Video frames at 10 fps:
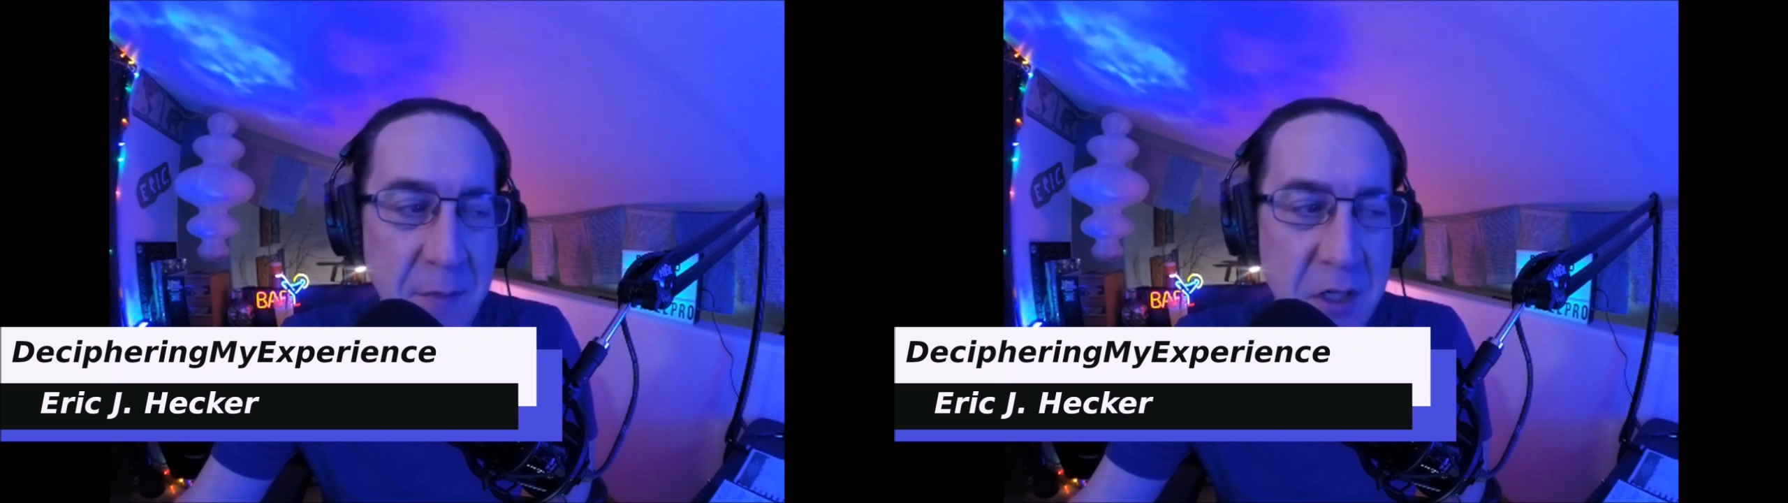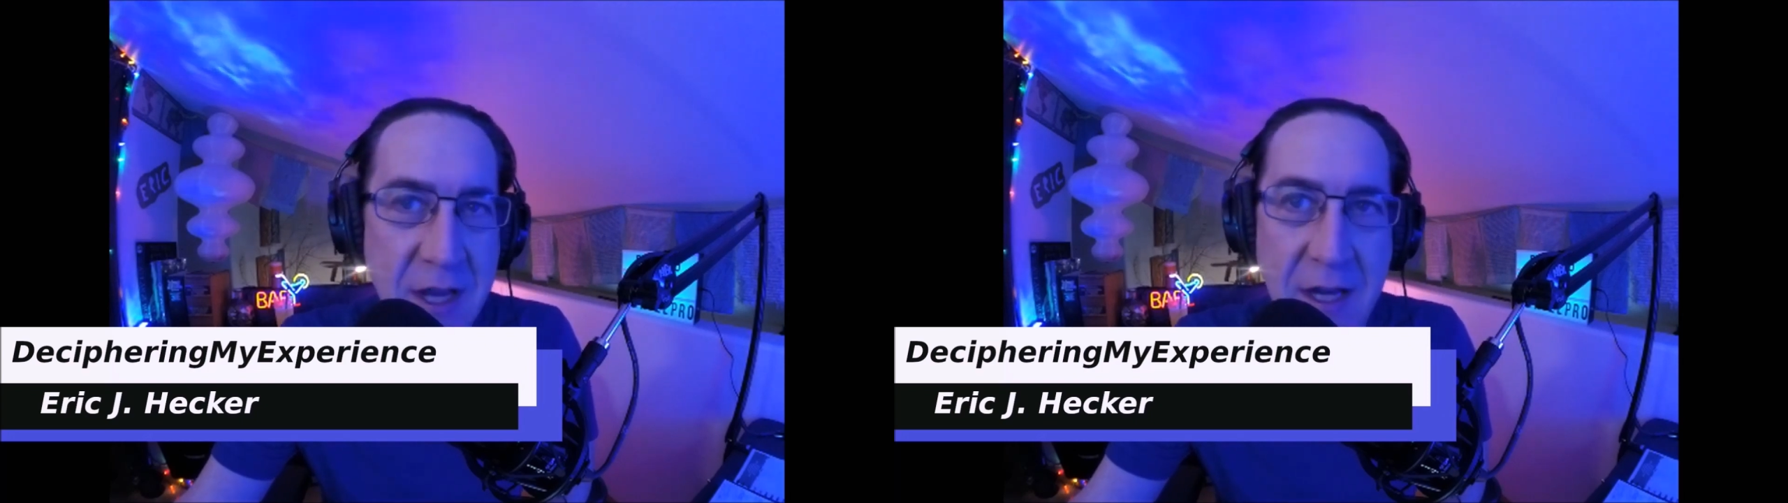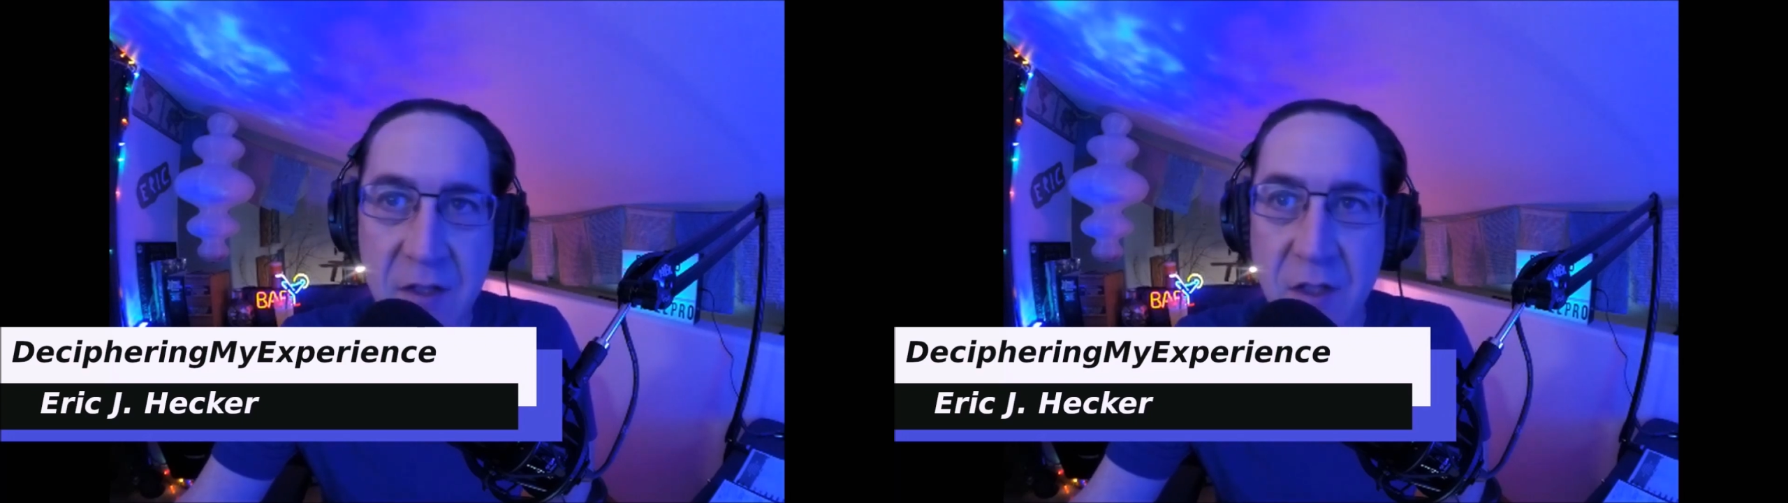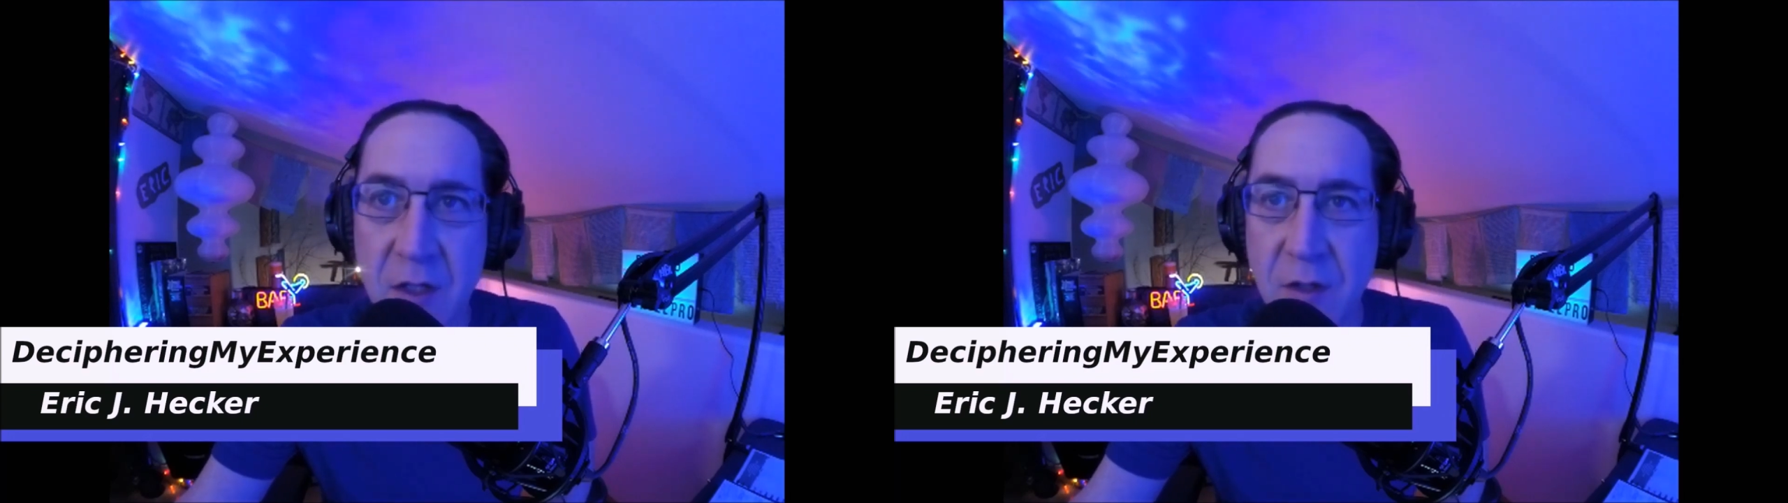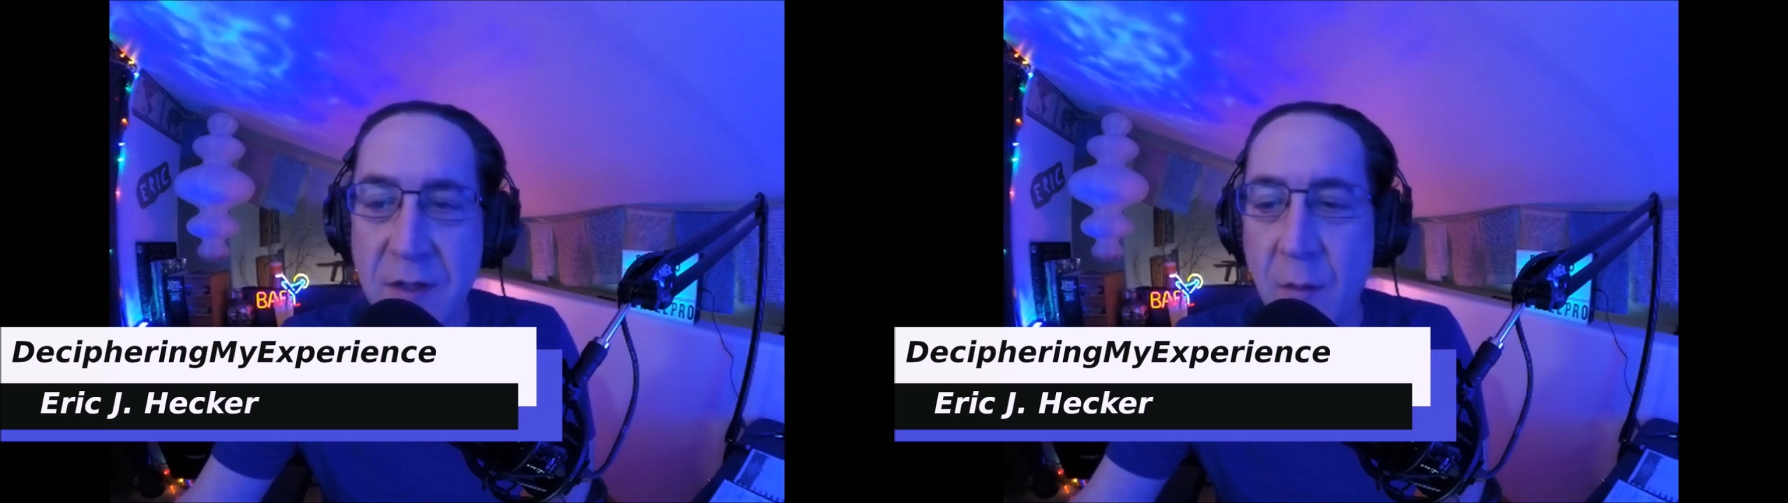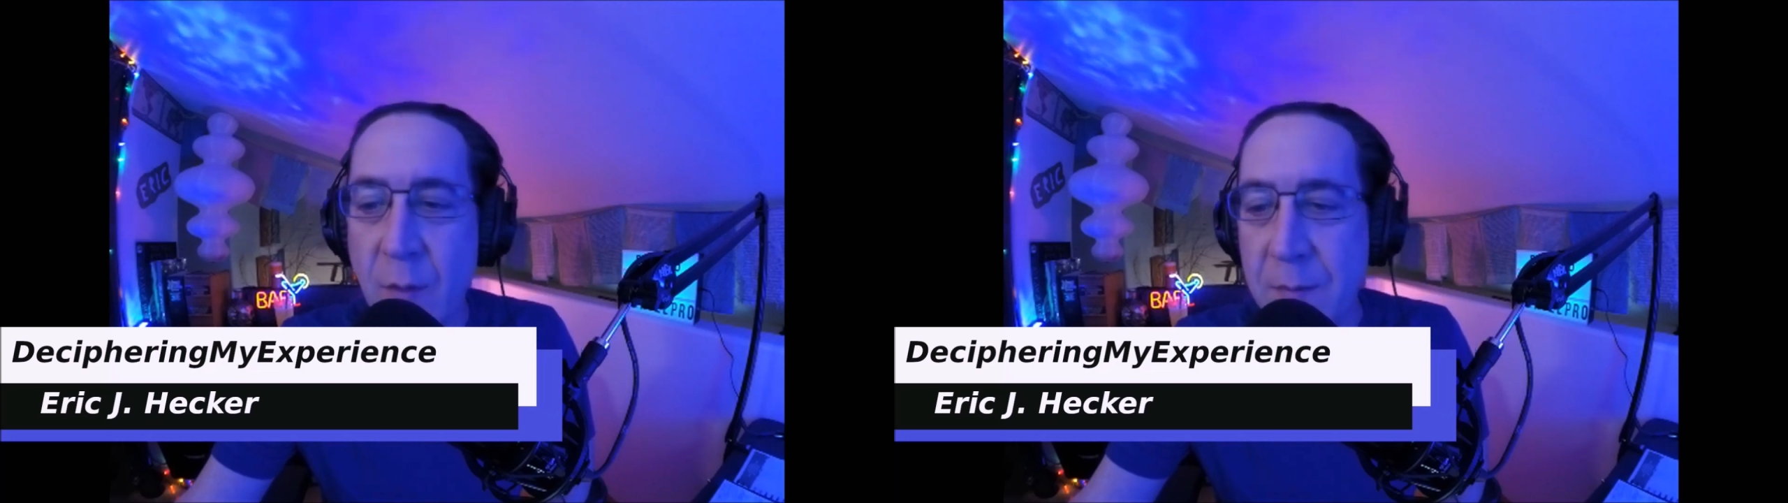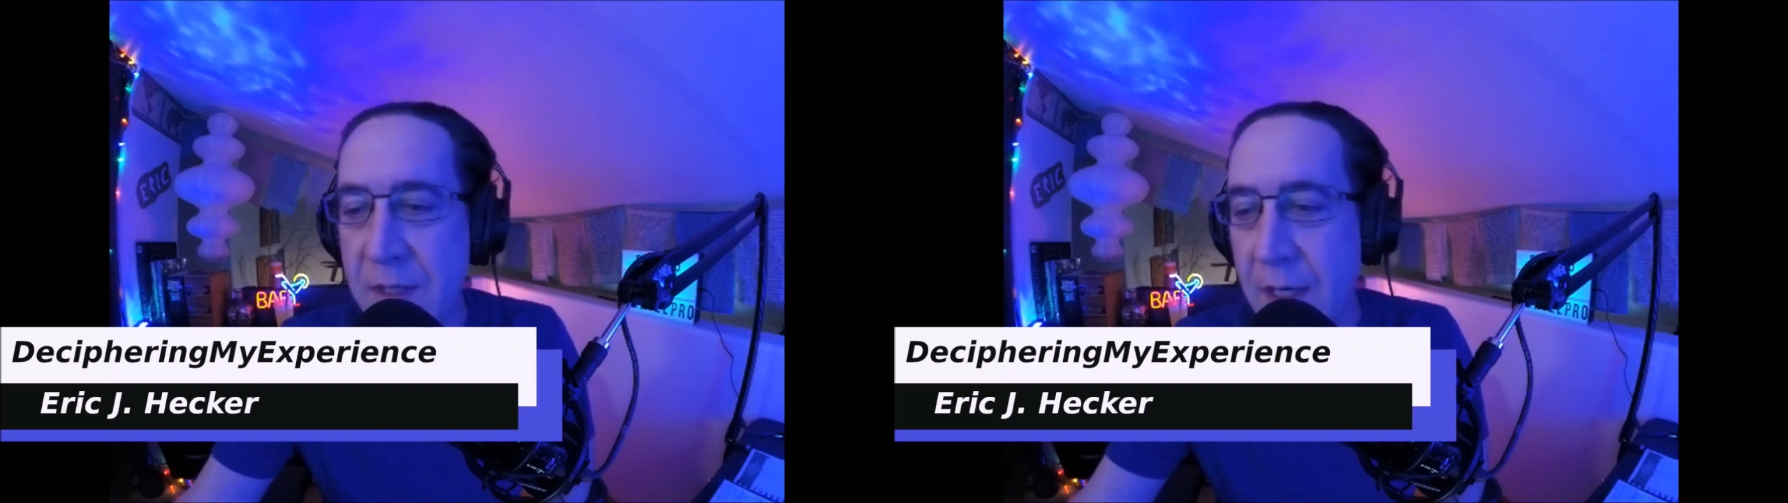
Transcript: Act search on their website.